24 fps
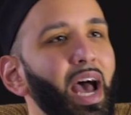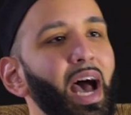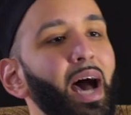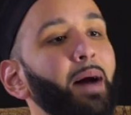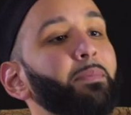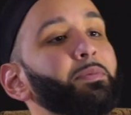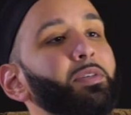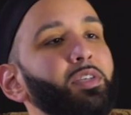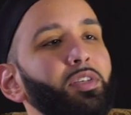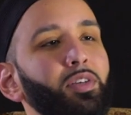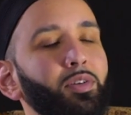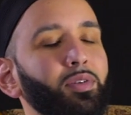
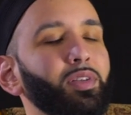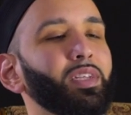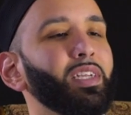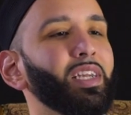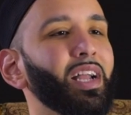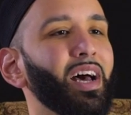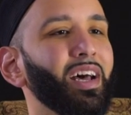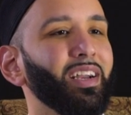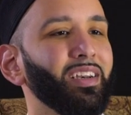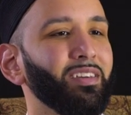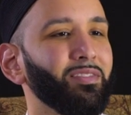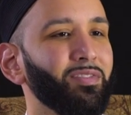Absolutely
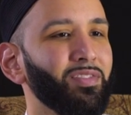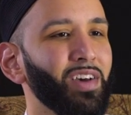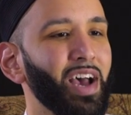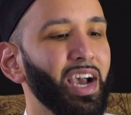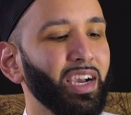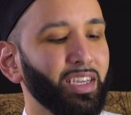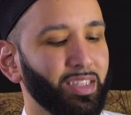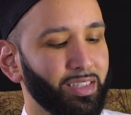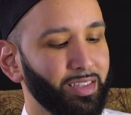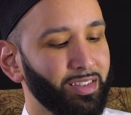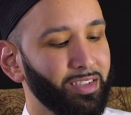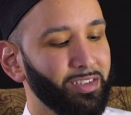not. In
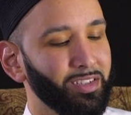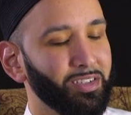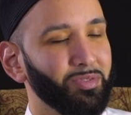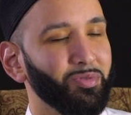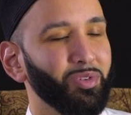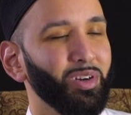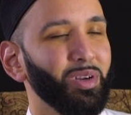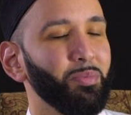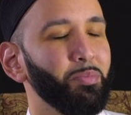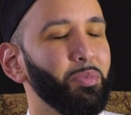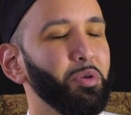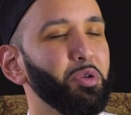fact, there's a
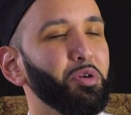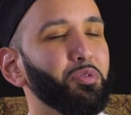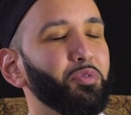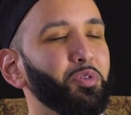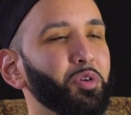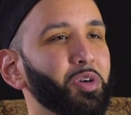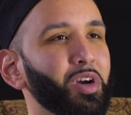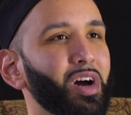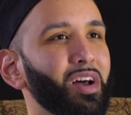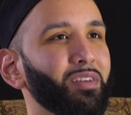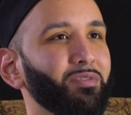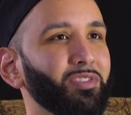very
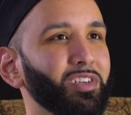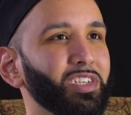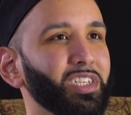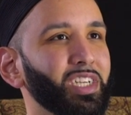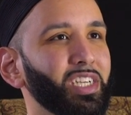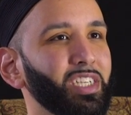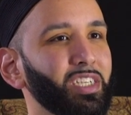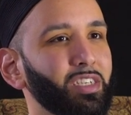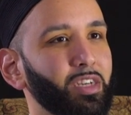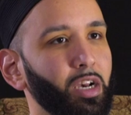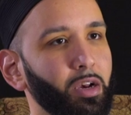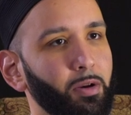beautiful
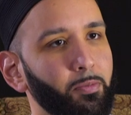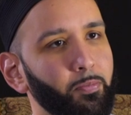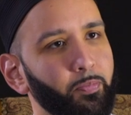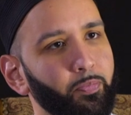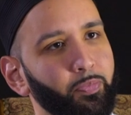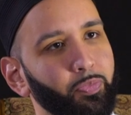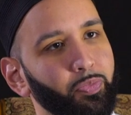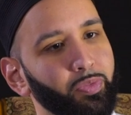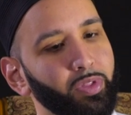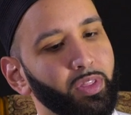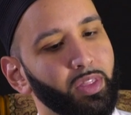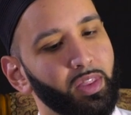conversation
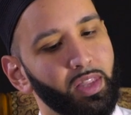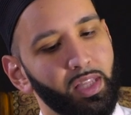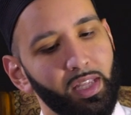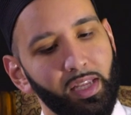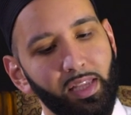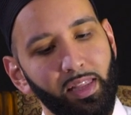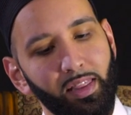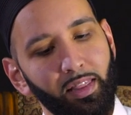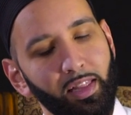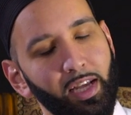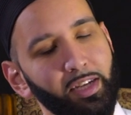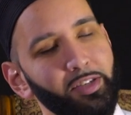
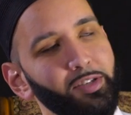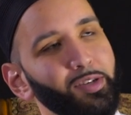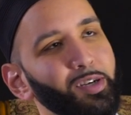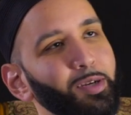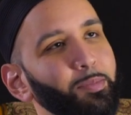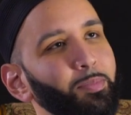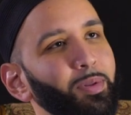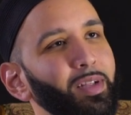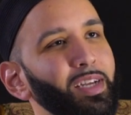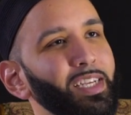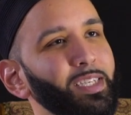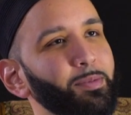that
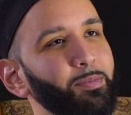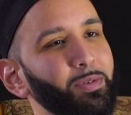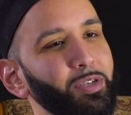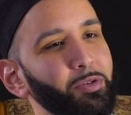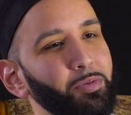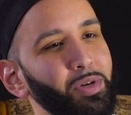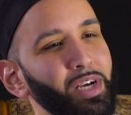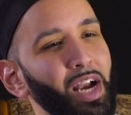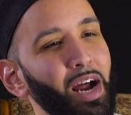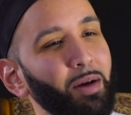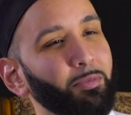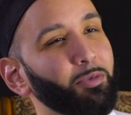took place
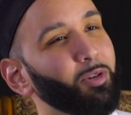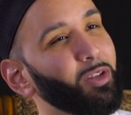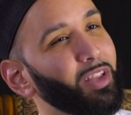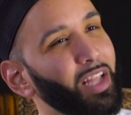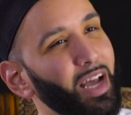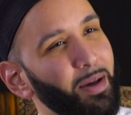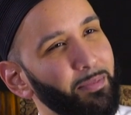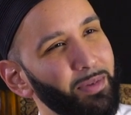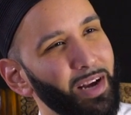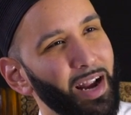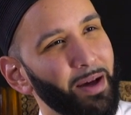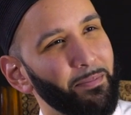between
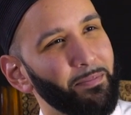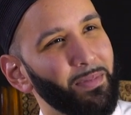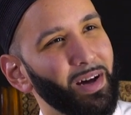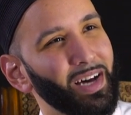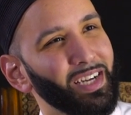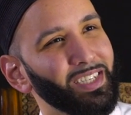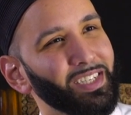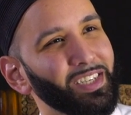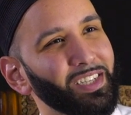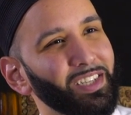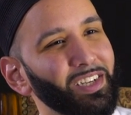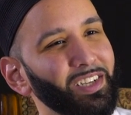Abdullah bin
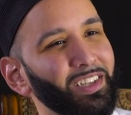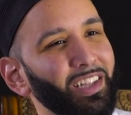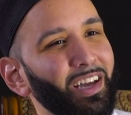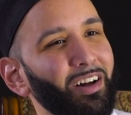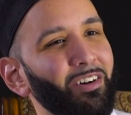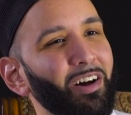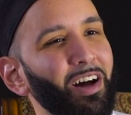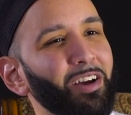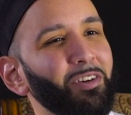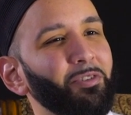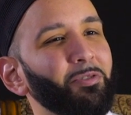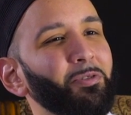Abbas
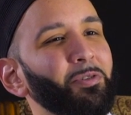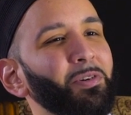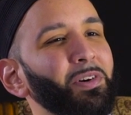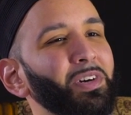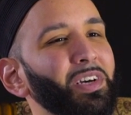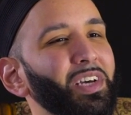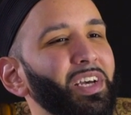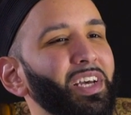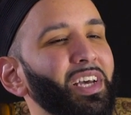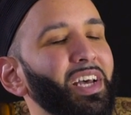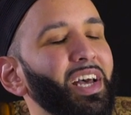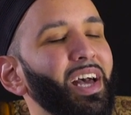radiallahu anhu
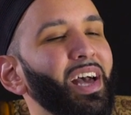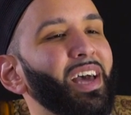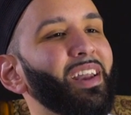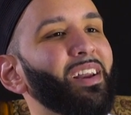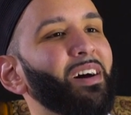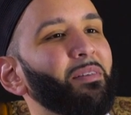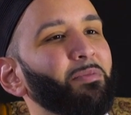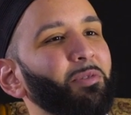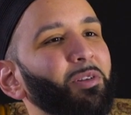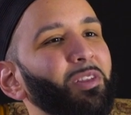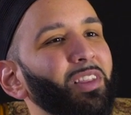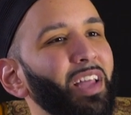and
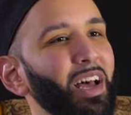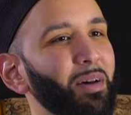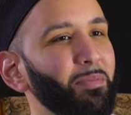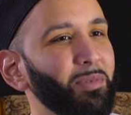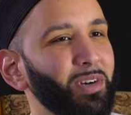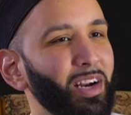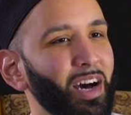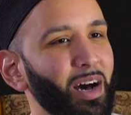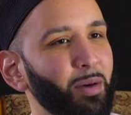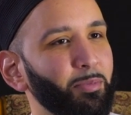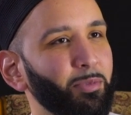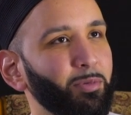Abdullah
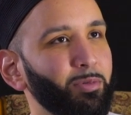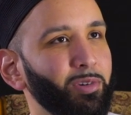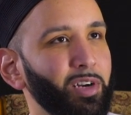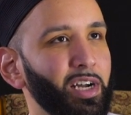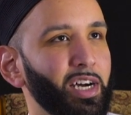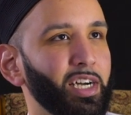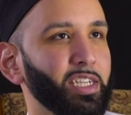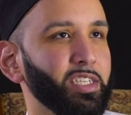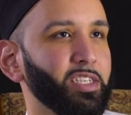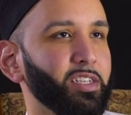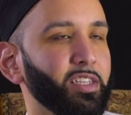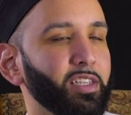bin Amr bin
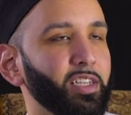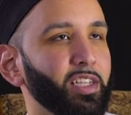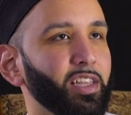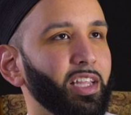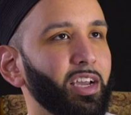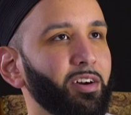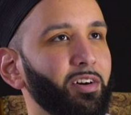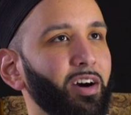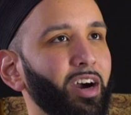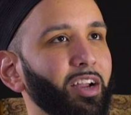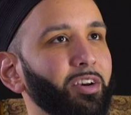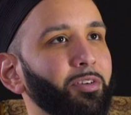As
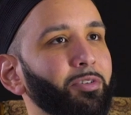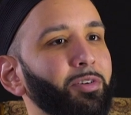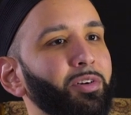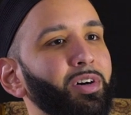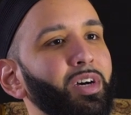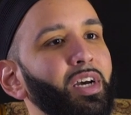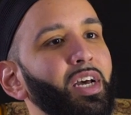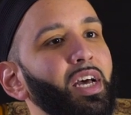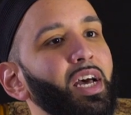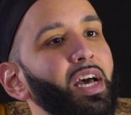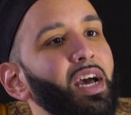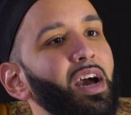radiallahu anhu.
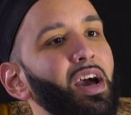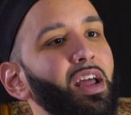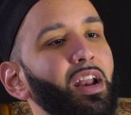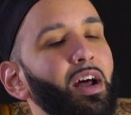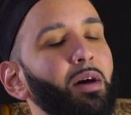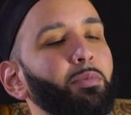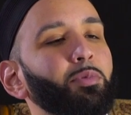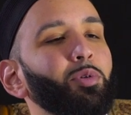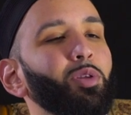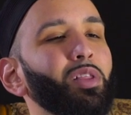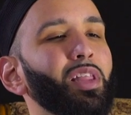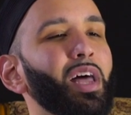And
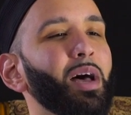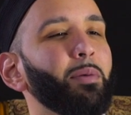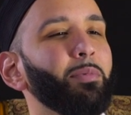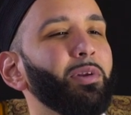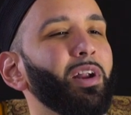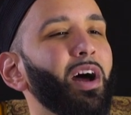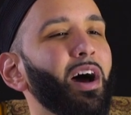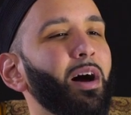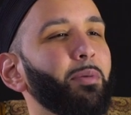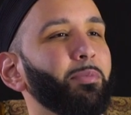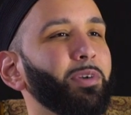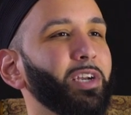Abdullah
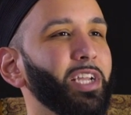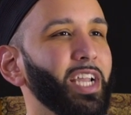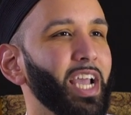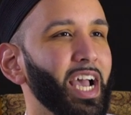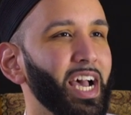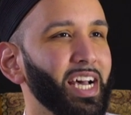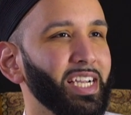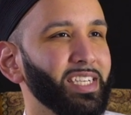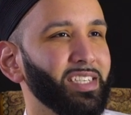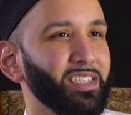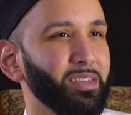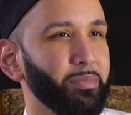bin Amr, he
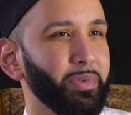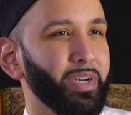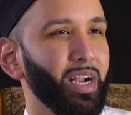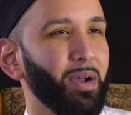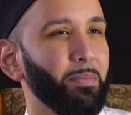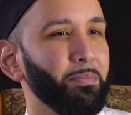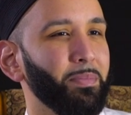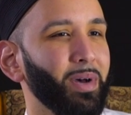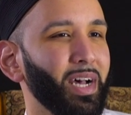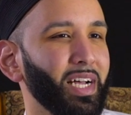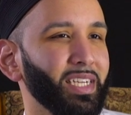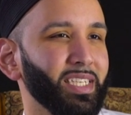asked Ibn
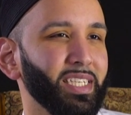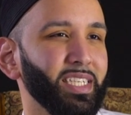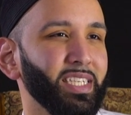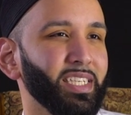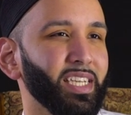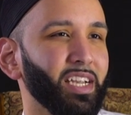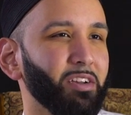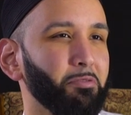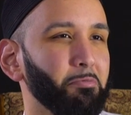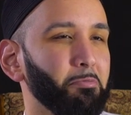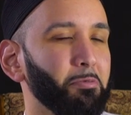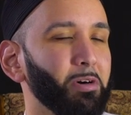Abbas, he
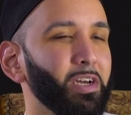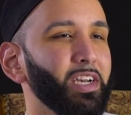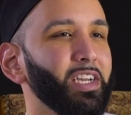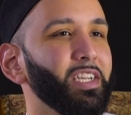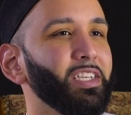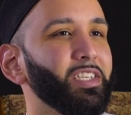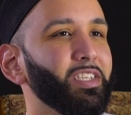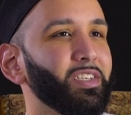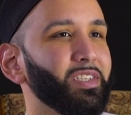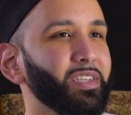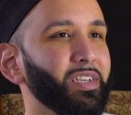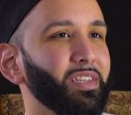said, what
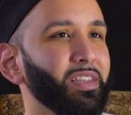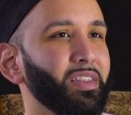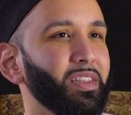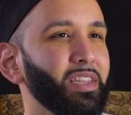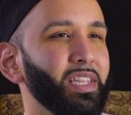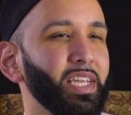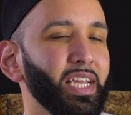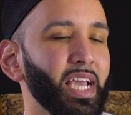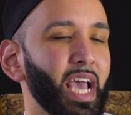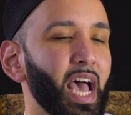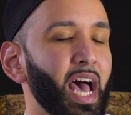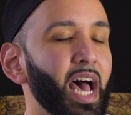is
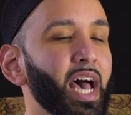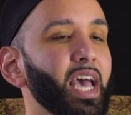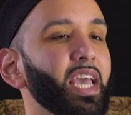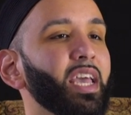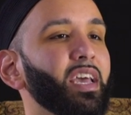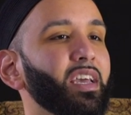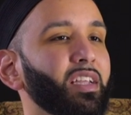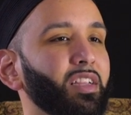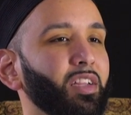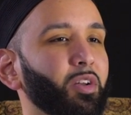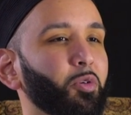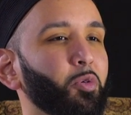the
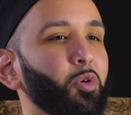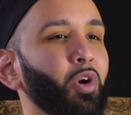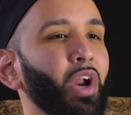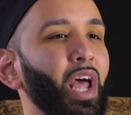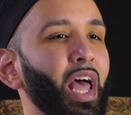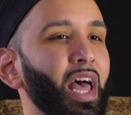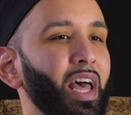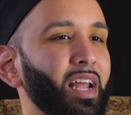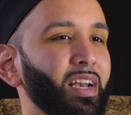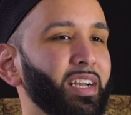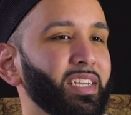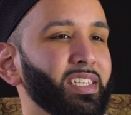ayah in the
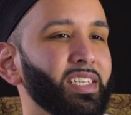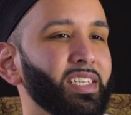Qur'an?